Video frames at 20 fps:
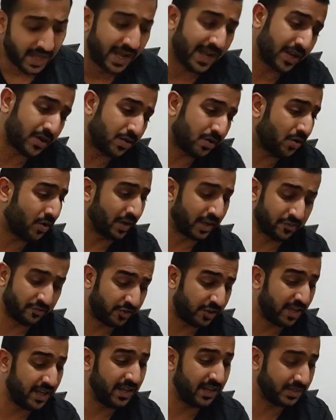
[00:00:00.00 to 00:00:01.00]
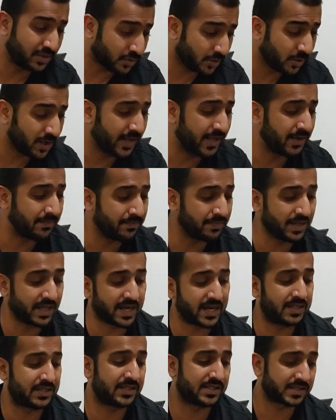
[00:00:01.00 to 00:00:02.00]
I don't know, if he told him
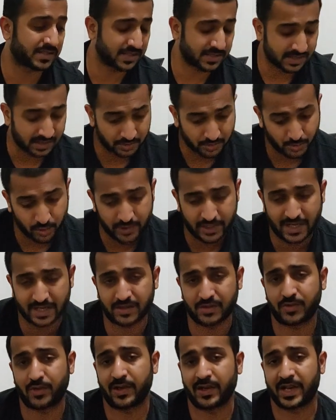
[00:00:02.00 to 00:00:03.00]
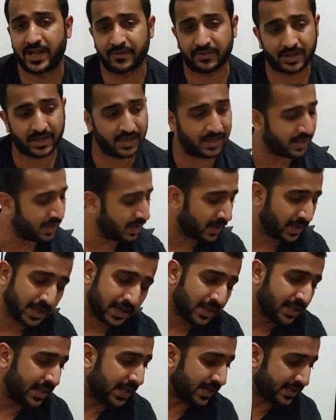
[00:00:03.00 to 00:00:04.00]
that this is a 2.10 to 11,
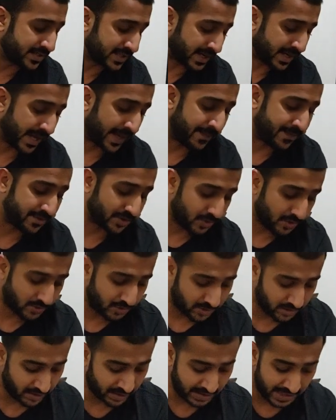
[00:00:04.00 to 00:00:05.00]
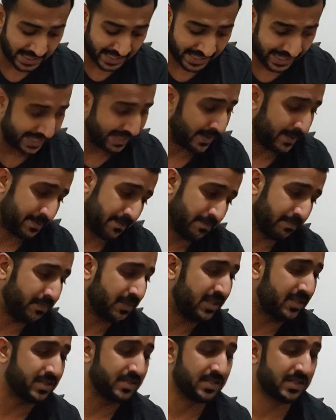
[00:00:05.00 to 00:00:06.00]
that is an absolute lie.
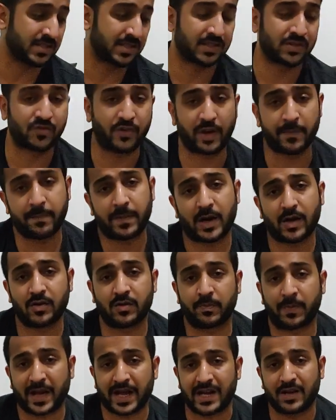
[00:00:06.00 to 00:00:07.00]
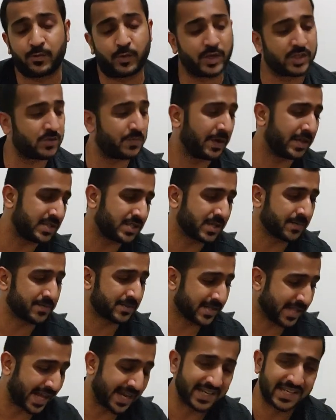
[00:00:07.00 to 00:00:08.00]
This is a 3 pound bat, which picks up
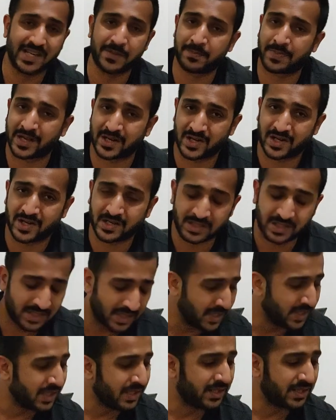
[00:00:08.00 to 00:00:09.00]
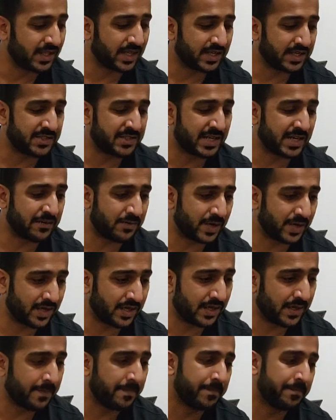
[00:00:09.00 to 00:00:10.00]
slightly better than its dead
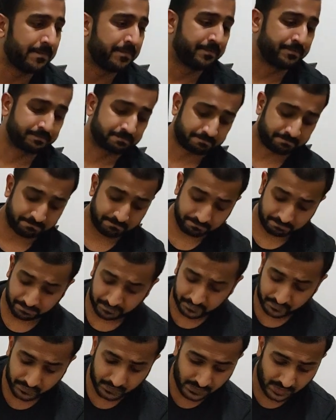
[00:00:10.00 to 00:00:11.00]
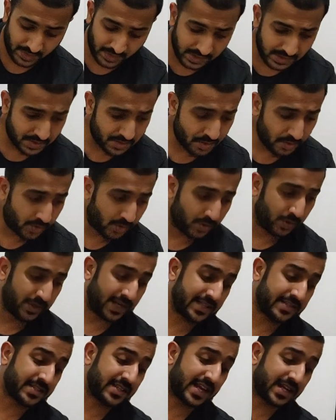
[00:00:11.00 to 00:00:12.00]
weight. So
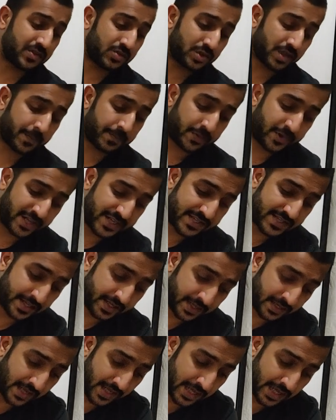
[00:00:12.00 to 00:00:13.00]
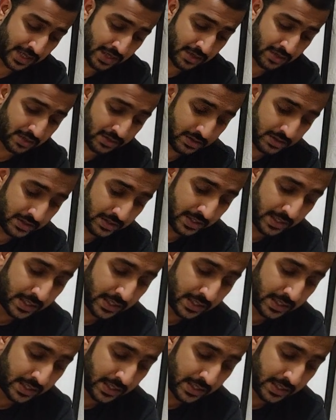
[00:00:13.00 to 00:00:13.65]
let's get to the pressing. Now,